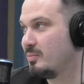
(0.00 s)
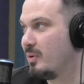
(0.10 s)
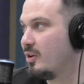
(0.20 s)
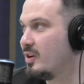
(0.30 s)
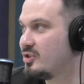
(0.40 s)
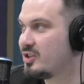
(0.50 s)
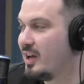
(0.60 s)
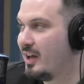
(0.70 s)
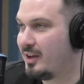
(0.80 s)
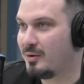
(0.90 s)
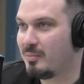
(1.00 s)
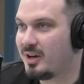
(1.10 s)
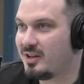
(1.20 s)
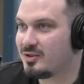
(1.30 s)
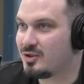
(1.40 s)
marriage.
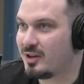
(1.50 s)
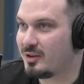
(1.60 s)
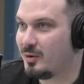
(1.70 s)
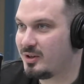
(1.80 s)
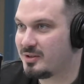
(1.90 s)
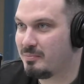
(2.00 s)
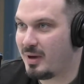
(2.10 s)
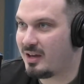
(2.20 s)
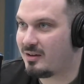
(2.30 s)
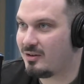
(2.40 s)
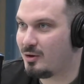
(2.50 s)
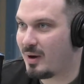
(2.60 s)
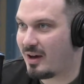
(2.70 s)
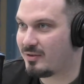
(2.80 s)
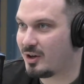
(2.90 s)
Money is not going to make you
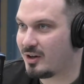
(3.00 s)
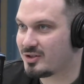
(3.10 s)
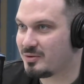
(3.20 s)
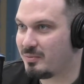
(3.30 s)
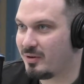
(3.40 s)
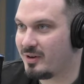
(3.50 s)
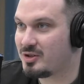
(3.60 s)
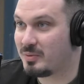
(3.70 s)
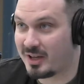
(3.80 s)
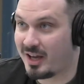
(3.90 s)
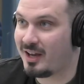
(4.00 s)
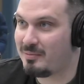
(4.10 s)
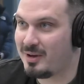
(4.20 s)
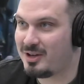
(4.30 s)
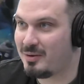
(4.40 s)
have an awesome marriage, but it
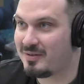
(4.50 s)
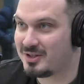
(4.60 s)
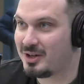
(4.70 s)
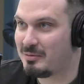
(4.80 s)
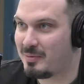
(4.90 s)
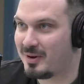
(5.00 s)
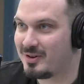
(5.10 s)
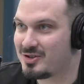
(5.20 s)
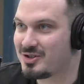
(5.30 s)
can make you have a terrible marriage.